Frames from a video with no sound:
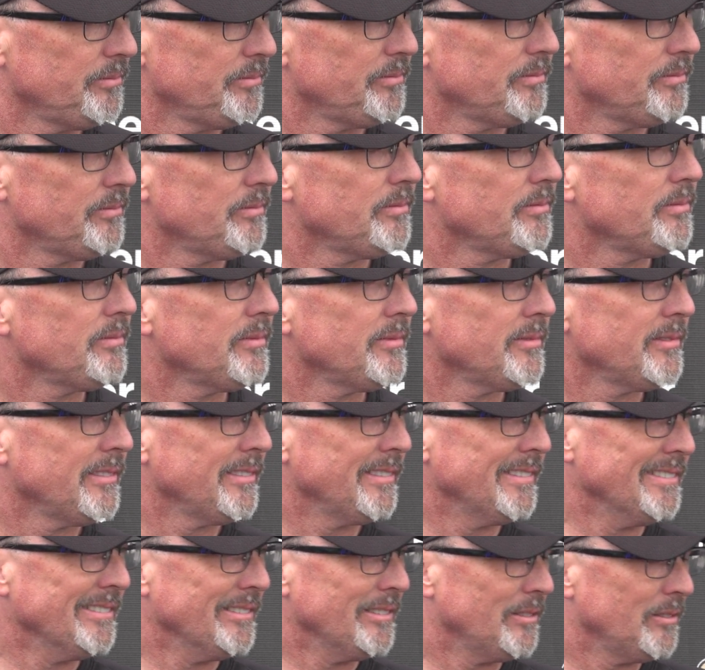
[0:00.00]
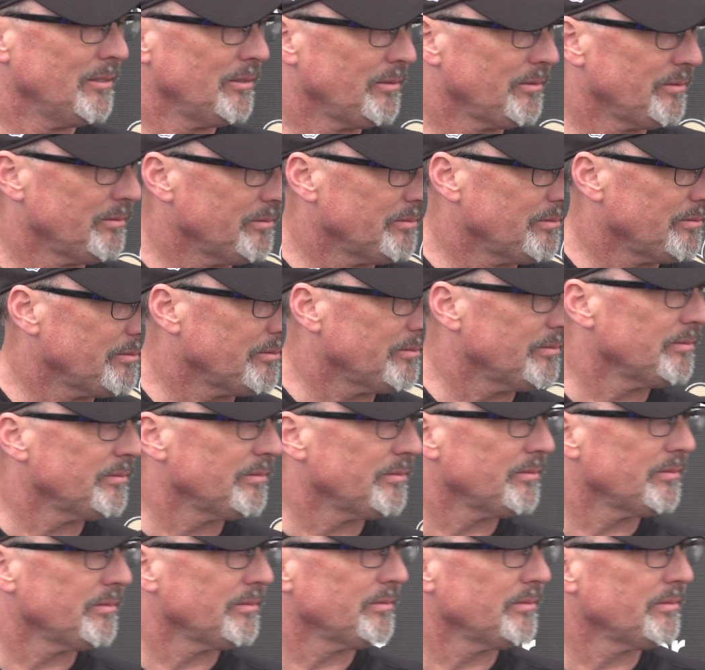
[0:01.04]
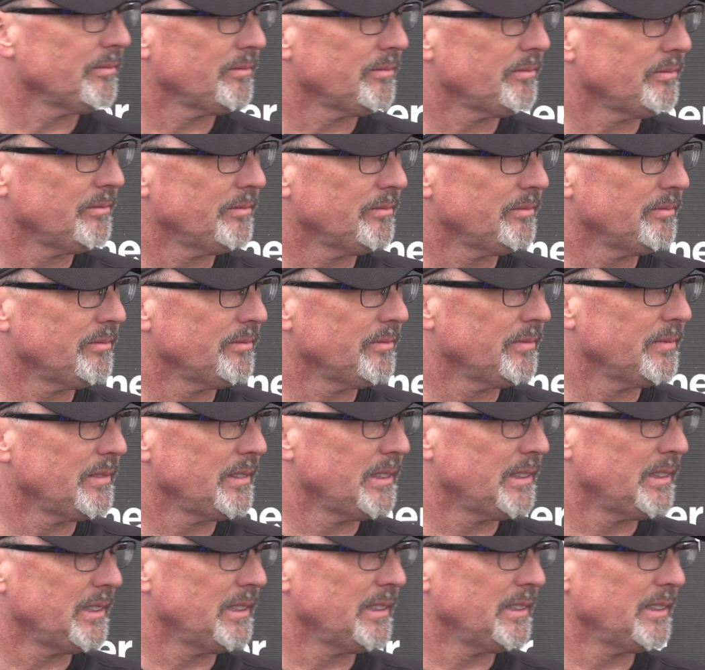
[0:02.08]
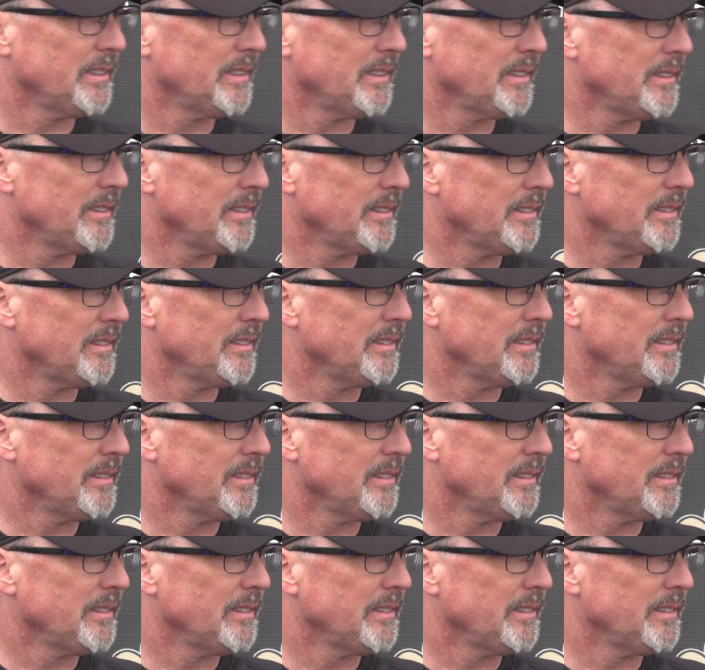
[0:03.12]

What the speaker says: You've known Dennis for a while. What's it been like watching him navigate his new